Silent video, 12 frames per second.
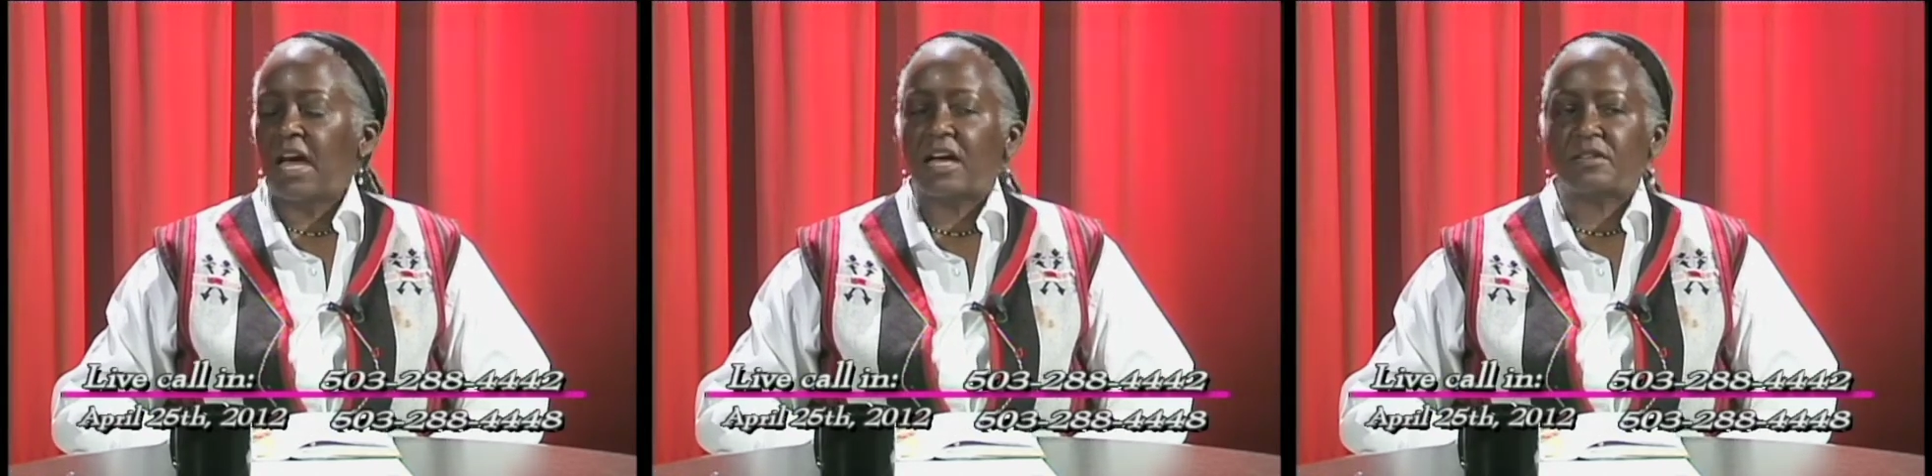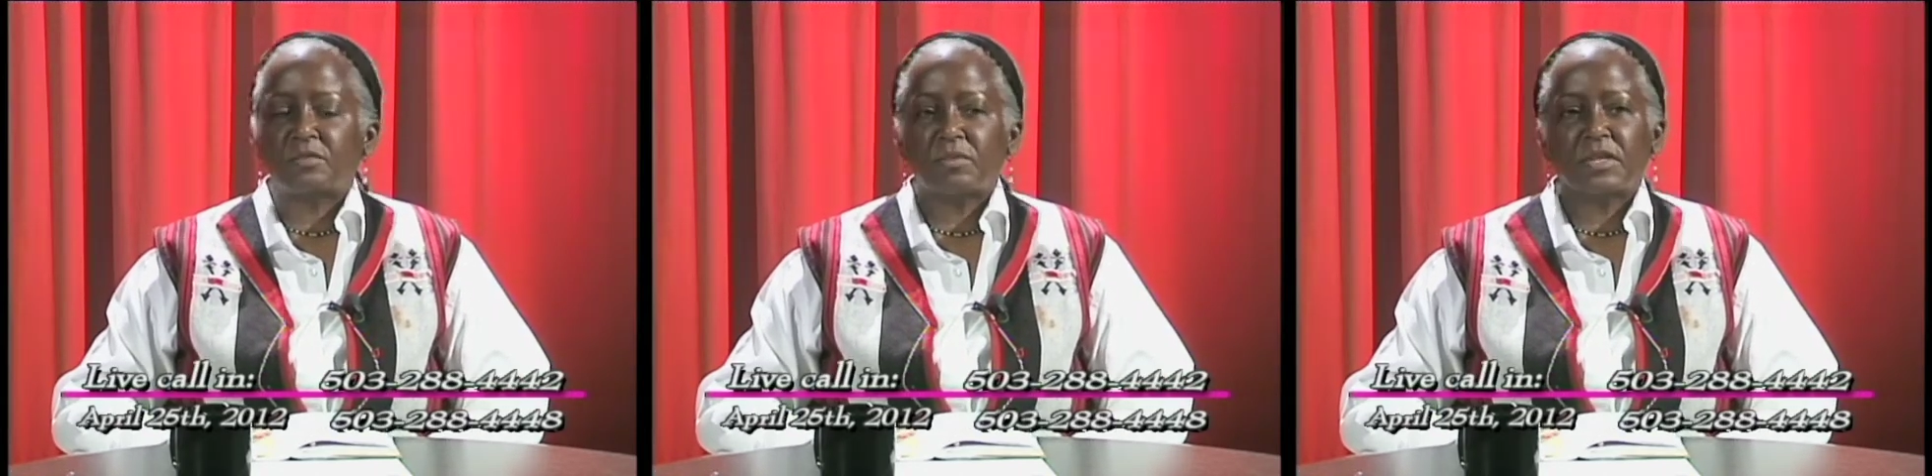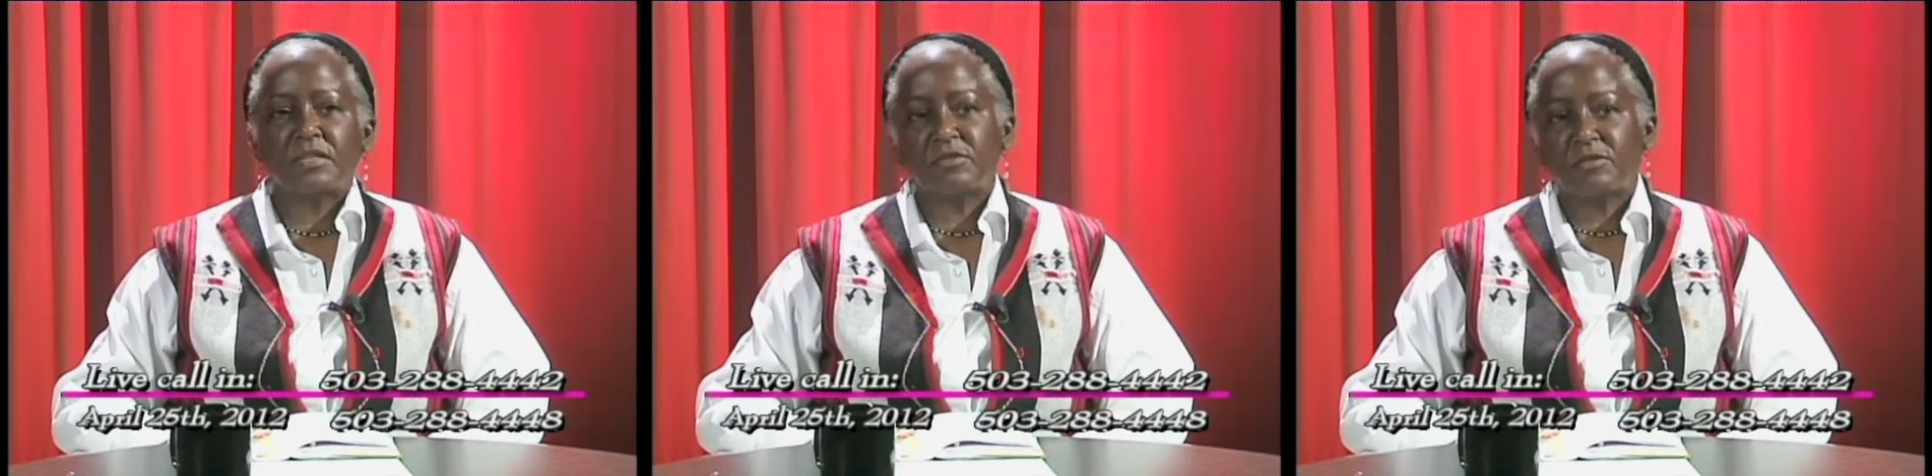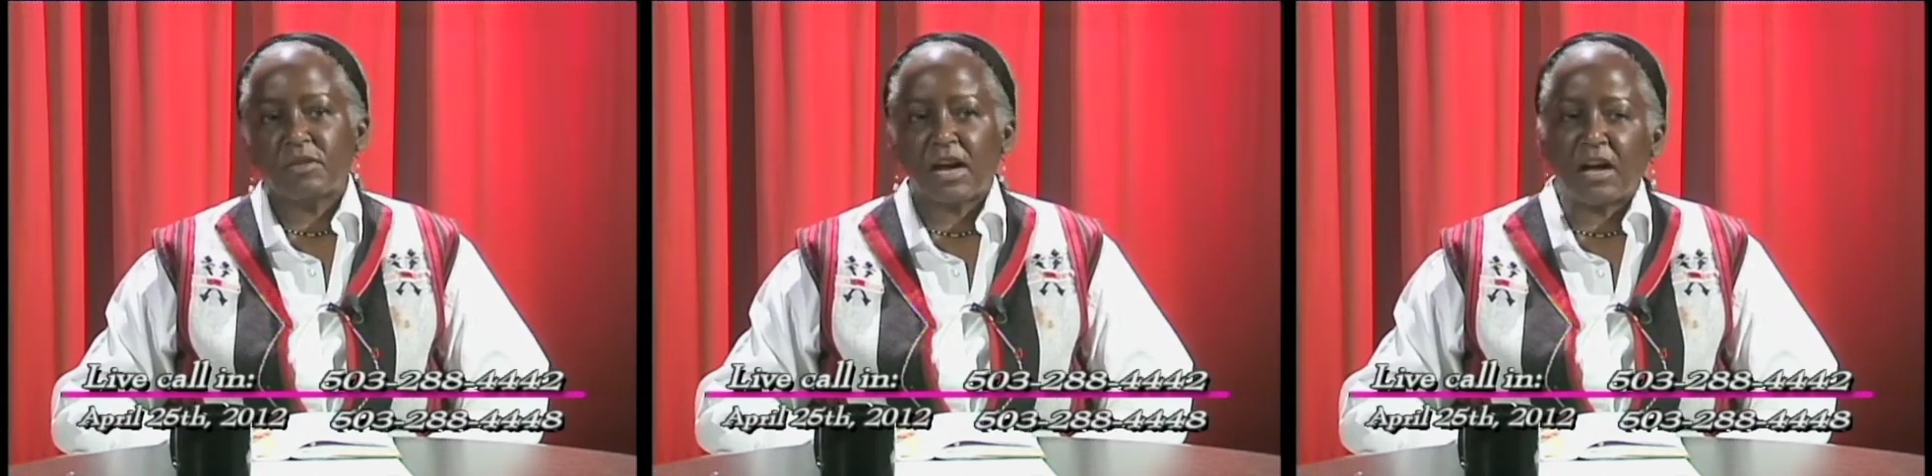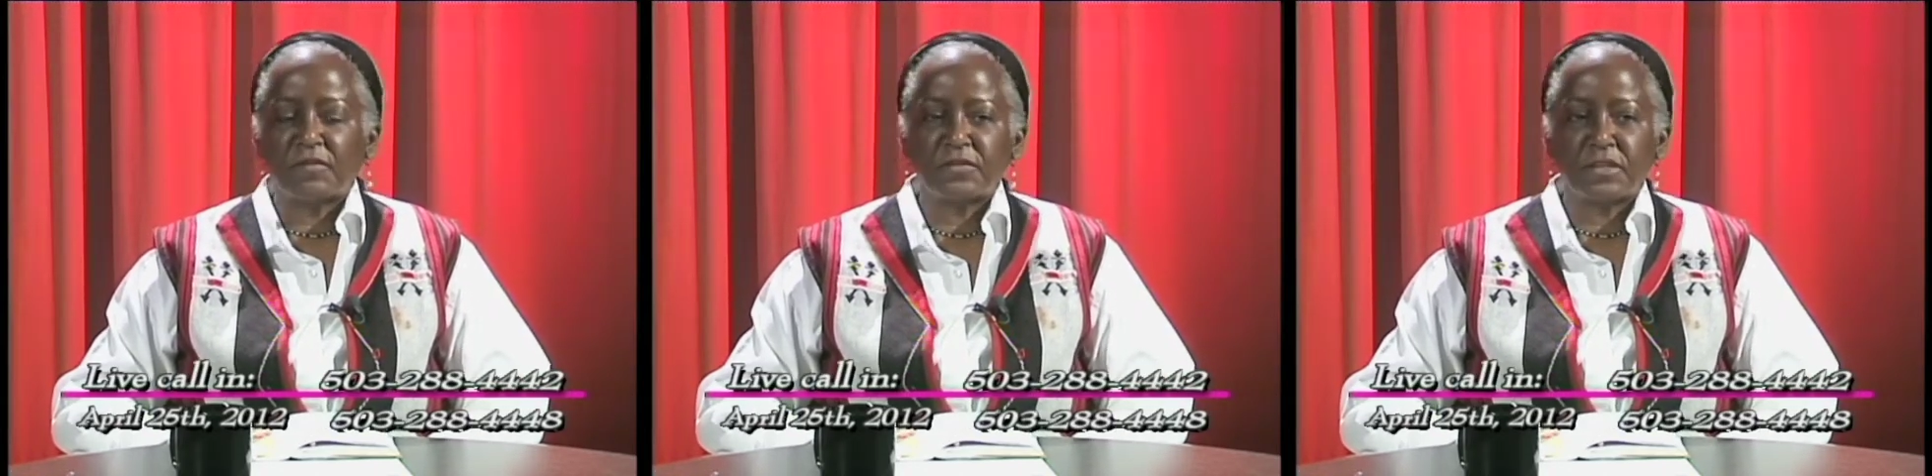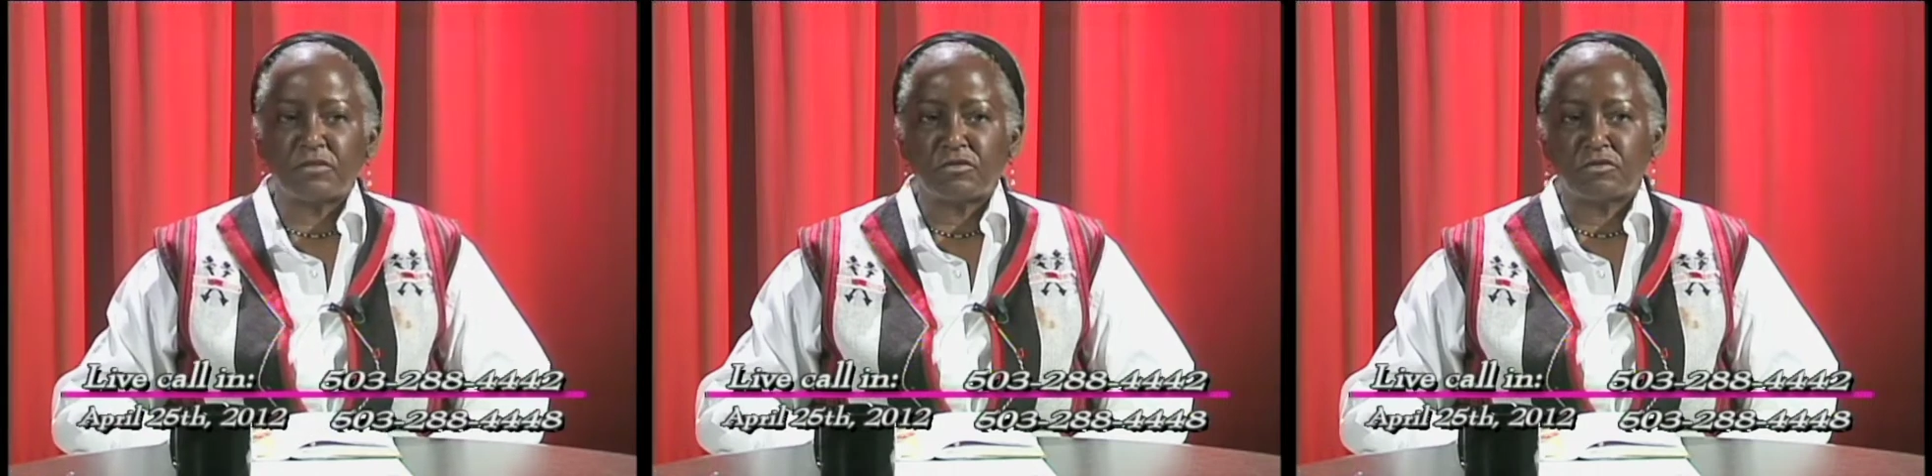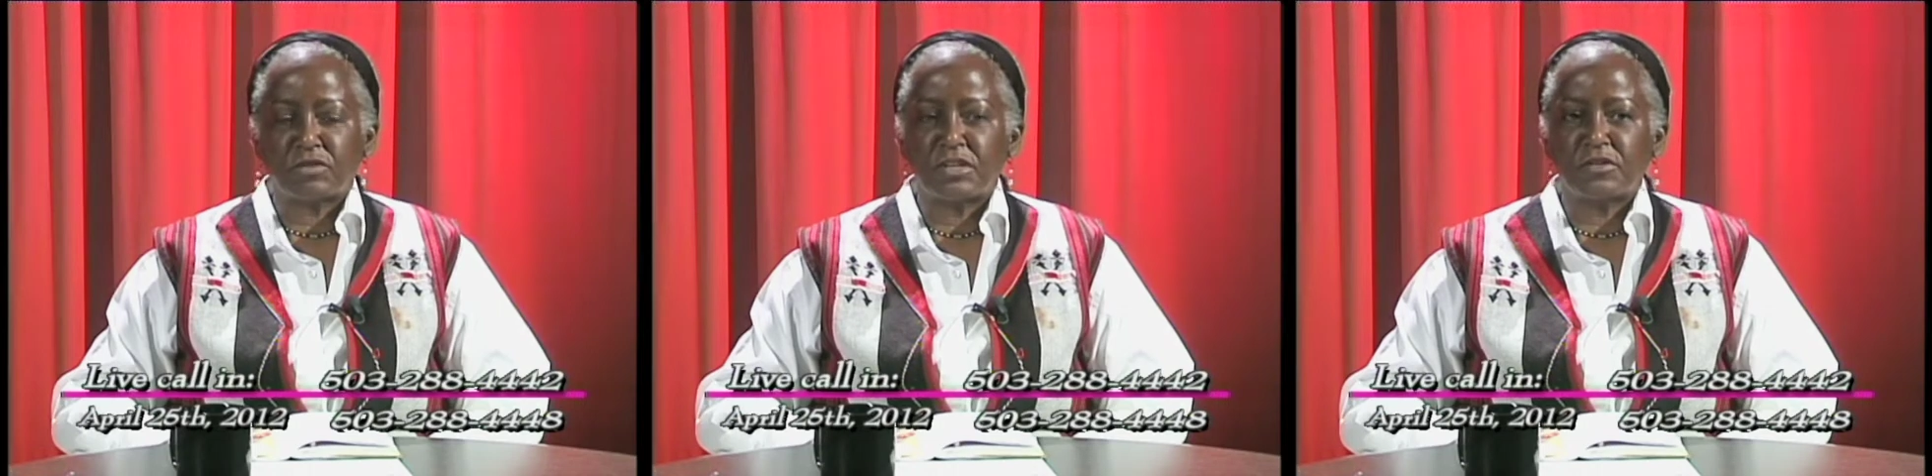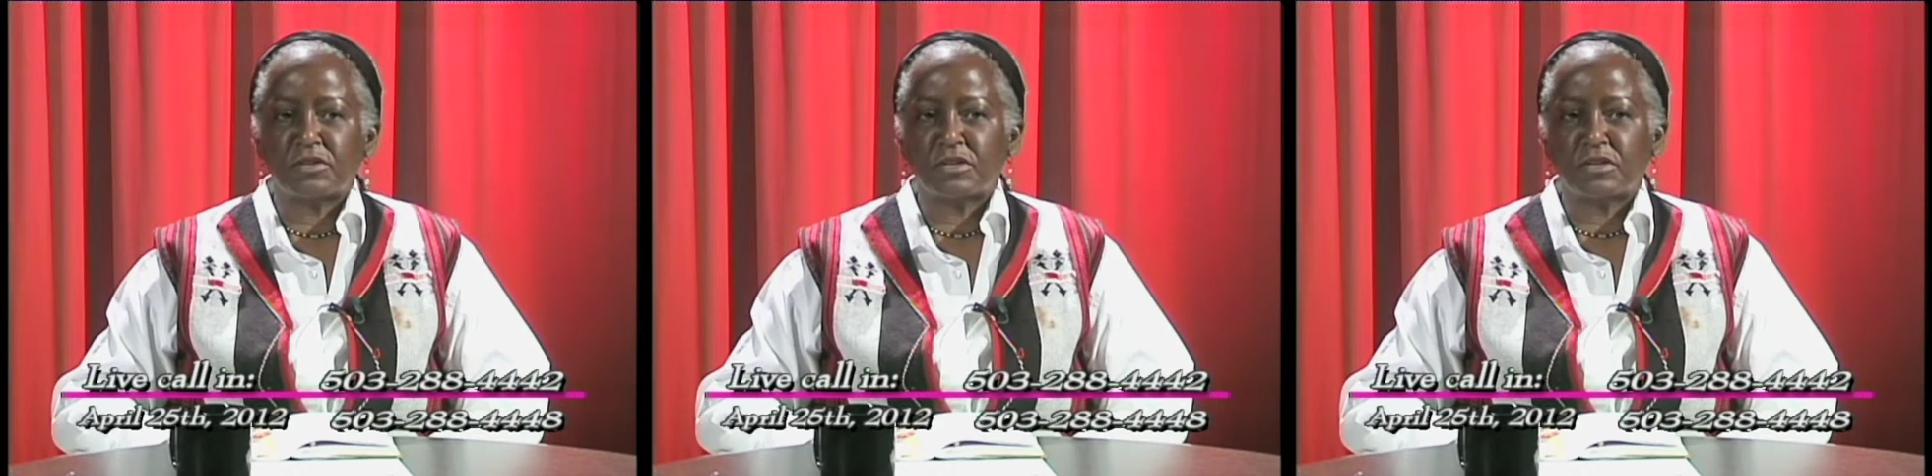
as well as grafting trees